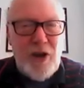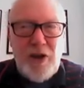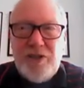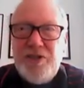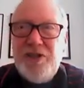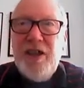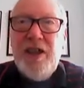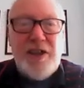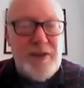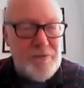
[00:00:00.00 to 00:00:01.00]
got
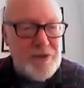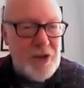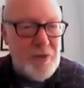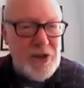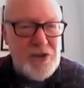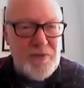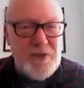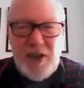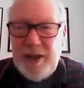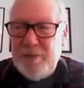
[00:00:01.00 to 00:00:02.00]
a different equation of
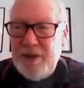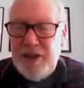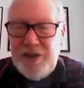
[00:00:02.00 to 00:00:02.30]
time.